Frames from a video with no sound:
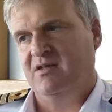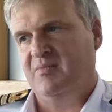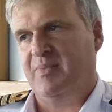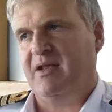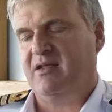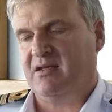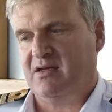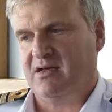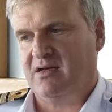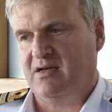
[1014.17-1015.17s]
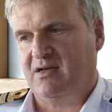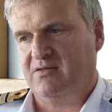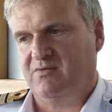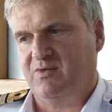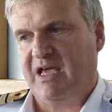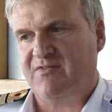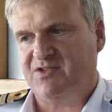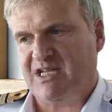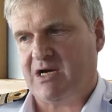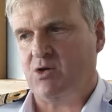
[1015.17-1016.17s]
Depending, we have
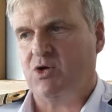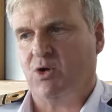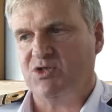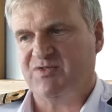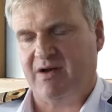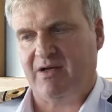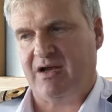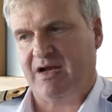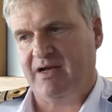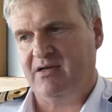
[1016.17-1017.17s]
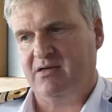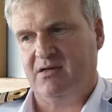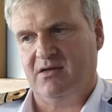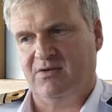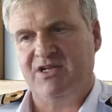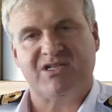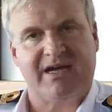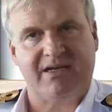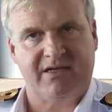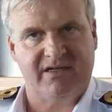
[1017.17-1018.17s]
set our goals very high.
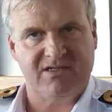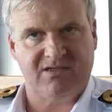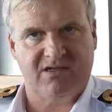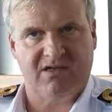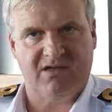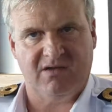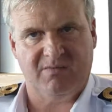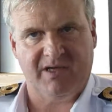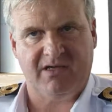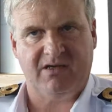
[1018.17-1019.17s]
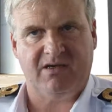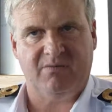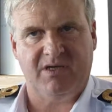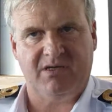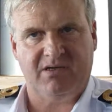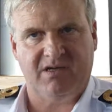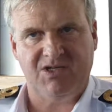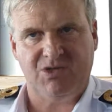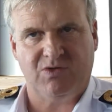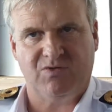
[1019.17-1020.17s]
Recycling is a big mm-hmm.
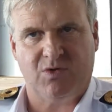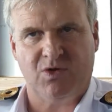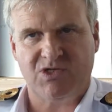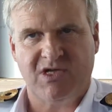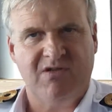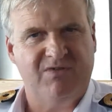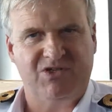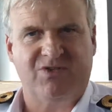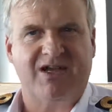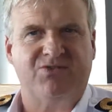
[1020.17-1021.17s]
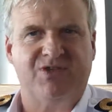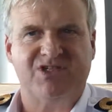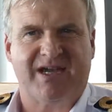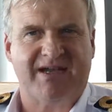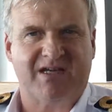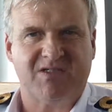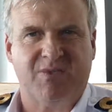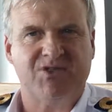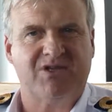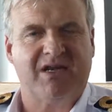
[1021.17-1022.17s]
issue, of course. We try to recycle as
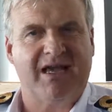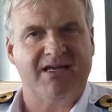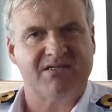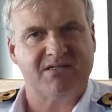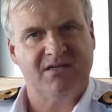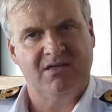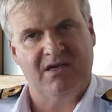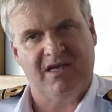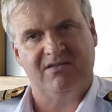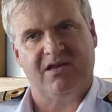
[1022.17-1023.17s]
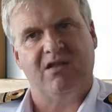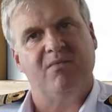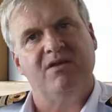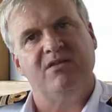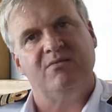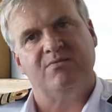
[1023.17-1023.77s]
much glass and aluminium